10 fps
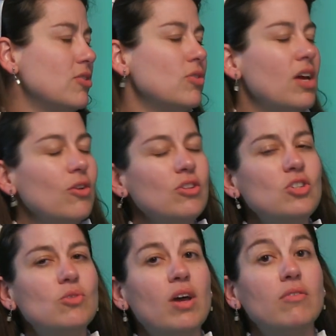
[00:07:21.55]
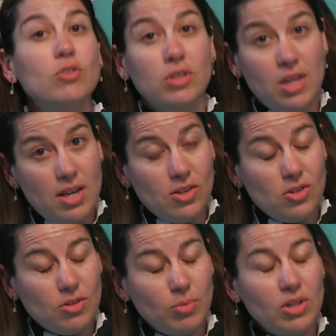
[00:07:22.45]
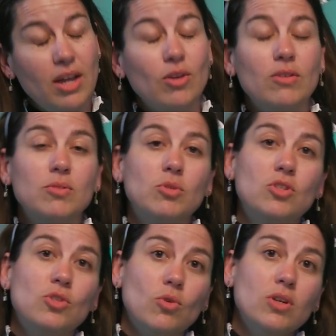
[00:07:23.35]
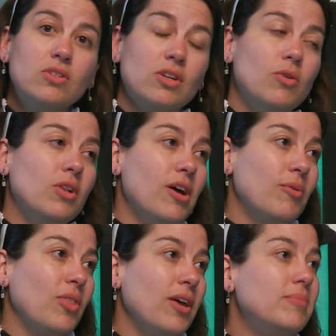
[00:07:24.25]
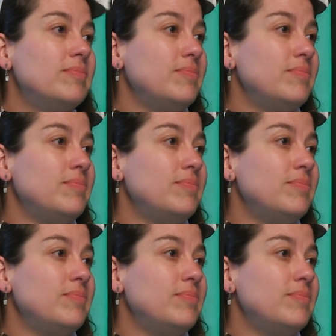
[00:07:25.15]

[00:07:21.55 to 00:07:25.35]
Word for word: So not only do you have good quiche, but now you have some good stories to go along with it.